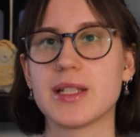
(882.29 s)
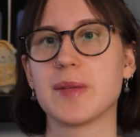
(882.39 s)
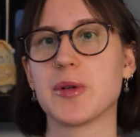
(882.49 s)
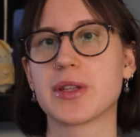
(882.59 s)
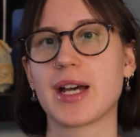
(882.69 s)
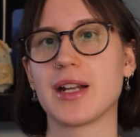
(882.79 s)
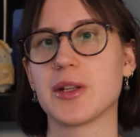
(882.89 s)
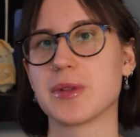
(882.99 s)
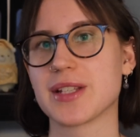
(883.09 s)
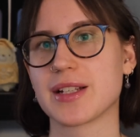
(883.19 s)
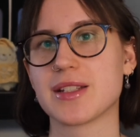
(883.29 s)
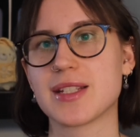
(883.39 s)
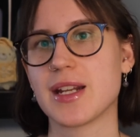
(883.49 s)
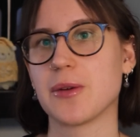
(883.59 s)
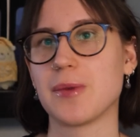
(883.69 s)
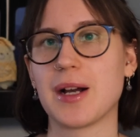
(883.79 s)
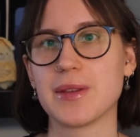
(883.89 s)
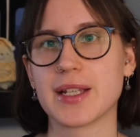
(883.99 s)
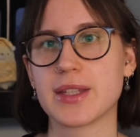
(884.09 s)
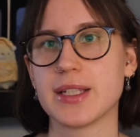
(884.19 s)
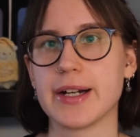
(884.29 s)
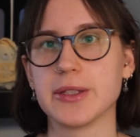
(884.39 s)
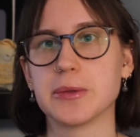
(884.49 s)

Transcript: They both kind of, there was like a scene around like the Yalu